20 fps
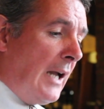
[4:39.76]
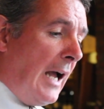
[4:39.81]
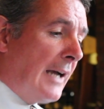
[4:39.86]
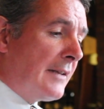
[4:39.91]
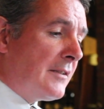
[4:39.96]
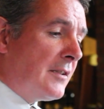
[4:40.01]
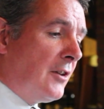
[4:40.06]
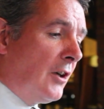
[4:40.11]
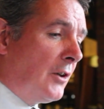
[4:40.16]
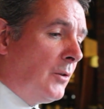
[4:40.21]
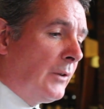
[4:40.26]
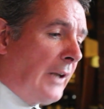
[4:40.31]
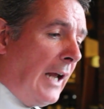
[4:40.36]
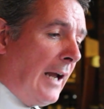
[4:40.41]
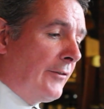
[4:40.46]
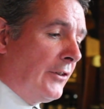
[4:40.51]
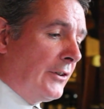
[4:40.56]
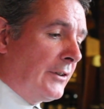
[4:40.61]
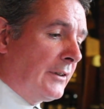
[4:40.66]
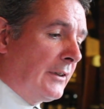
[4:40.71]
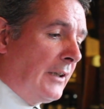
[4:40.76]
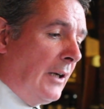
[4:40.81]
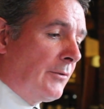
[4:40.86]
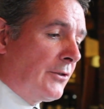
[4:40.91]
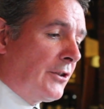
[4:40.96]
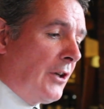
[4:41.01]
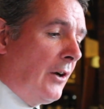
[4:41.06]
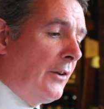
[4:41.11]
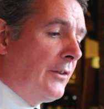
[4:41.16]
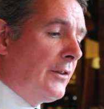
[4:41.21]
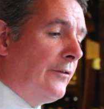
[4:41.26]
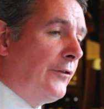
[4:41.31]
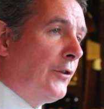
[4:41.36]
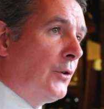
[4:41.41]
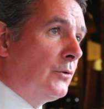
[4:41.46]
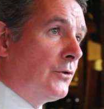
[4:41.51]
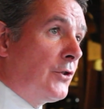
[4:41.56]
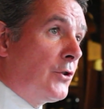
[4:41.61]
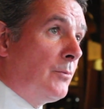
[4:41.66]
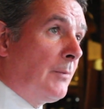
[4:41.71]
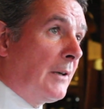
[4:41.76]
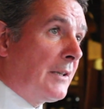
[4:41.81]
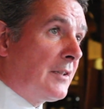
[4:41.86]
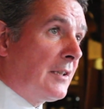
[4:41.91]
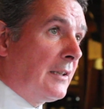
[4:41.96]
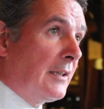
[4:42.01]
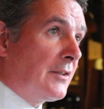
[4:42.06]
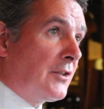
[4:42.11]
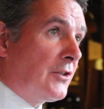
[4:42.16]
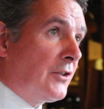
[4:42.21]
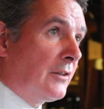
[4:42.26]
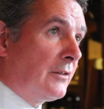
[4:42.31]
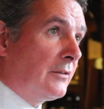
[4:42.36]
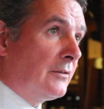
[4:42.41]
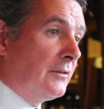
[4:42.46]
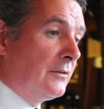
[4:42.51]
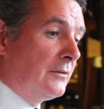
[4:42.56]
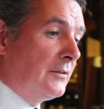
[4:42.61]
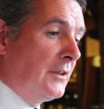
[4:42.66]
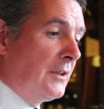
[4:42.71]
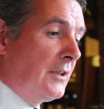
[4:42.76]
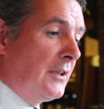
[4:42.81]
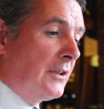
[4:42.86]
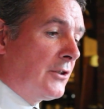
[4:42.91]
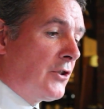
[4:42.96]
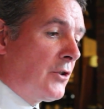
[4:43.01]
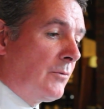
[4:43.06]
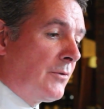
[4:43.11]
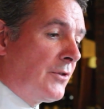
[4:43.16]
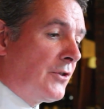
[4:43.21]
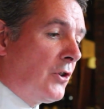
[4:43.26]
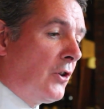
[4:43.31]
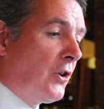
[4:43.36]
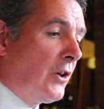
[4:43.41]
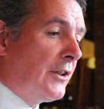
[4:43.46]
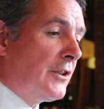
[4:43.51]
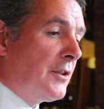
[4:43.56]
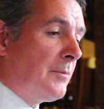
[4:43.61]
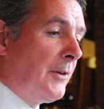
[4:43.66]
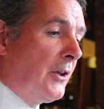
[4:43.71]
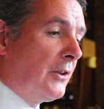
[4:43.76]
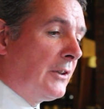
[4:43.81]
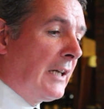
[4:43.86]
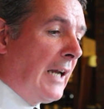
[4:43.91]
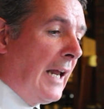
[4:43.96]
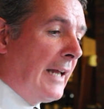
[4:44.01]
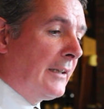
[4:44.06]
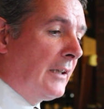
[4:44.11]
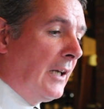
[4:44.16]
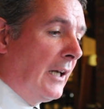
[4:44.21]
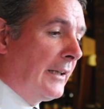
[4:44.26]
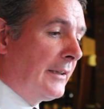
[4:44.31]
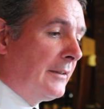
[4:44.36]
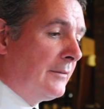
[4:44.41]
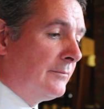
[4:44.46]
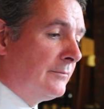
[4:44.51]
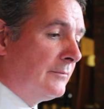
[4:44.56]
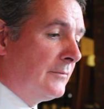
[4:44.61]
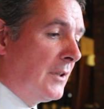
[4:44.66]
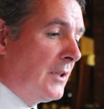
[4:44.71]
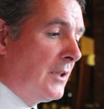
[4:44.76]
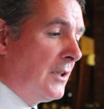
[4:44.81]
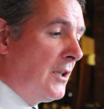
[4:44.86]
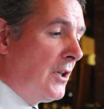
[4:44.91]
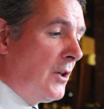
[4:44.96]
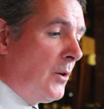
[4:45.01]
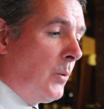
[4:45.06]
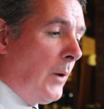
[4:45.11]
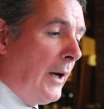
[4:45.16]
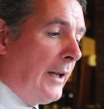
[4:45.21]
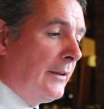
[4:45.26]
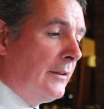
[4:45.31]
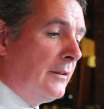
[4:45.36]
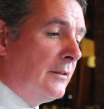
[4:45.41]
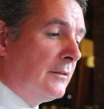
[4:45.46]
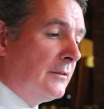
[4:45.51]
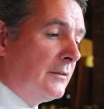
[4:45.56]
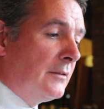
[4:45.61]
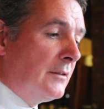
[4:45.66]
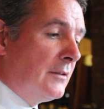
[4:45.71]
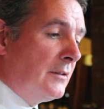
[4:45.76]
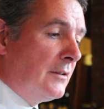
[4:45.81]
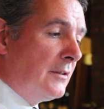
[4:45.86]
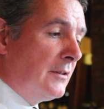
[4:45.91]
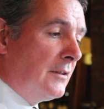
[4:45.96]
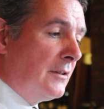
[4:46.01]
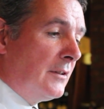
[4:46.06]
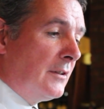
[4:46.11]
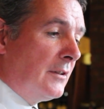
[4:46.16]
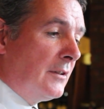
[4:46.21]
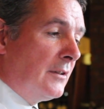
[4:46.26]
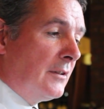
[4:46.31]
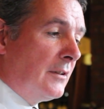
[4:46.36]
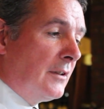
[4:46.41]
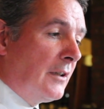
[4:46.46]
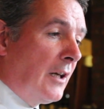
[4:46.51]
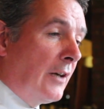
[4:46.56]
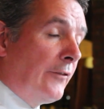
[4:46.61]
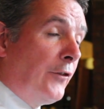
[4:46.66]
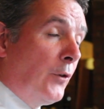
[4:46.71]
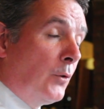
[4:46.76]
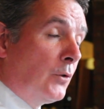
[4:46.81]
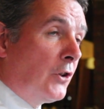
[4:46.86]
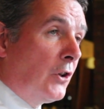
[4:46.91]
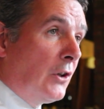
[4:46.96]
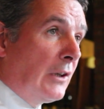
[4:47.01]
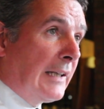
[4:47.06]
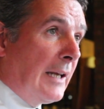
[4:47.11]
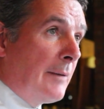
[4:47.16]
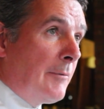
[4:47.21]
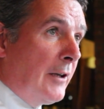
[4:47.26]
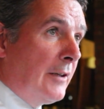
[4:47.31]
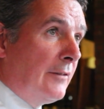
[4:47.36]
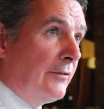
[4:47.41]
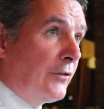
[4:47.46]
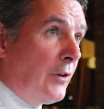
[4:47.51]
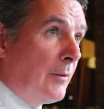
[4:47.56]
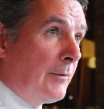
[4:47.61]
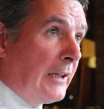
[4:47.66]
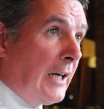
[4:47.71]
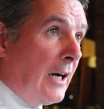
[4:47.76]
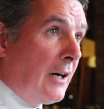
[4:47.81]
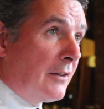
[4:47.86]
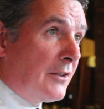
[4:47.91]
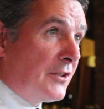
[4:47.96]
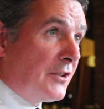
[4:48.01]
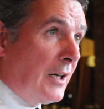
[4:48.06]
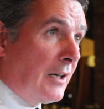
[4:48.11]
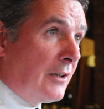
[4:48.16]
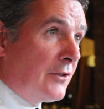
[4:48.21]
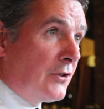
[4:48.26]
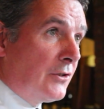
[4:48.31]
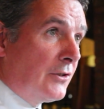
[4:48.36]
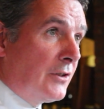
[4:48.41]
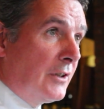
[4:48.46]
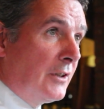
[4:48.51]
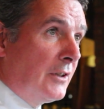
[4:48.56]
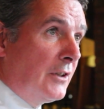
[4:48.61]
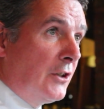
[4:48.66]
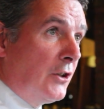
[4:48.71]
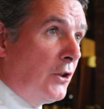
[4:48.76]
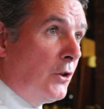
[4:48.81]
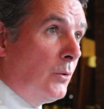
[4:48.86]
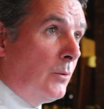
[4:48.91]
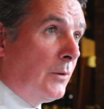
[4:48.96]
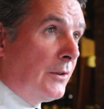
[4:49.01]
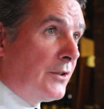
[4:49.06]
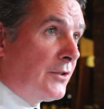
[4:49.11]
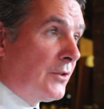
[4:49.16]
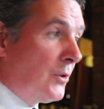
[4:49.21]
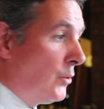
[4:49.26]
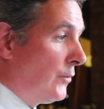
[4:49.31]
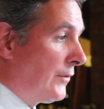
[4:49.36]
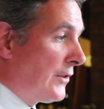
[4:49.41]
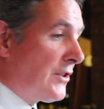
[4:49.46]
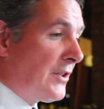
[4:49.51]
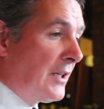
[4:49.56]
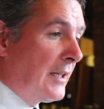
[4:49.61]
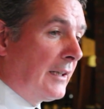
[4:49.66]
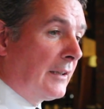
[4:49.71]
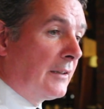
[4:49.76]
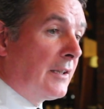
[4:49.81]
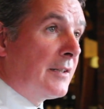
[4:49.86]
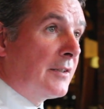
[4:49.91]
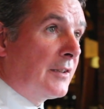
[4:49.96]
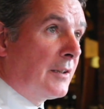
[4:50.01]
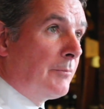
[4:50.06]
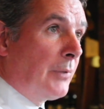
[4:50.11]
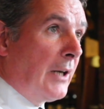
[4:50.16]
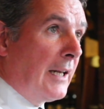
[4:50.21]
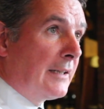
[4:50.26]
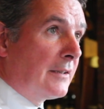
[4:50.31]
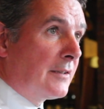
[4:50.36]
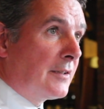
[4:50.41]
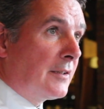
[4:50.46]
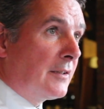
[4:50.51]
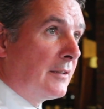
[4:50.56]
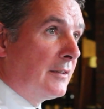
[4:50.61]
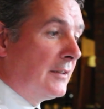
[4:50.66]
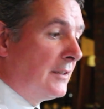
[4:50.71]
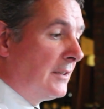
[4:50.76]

as luck would have it, I was on the phone to my solicitor. She was talking to me on the landline when a phone call came in from a Garda sergeant who was overseeing these complaints.